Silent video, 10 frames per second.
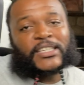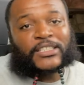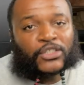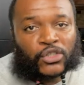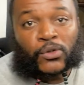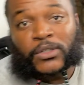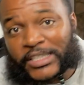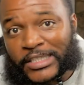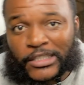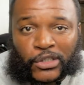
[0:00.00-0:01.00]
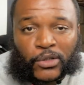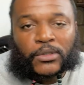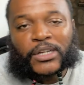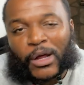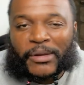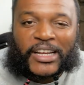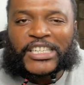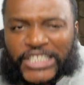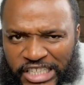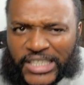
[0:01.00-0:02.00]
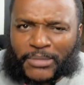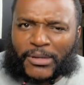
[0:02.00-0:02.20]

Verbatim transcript: this is true, this is true. Don't mean that shit's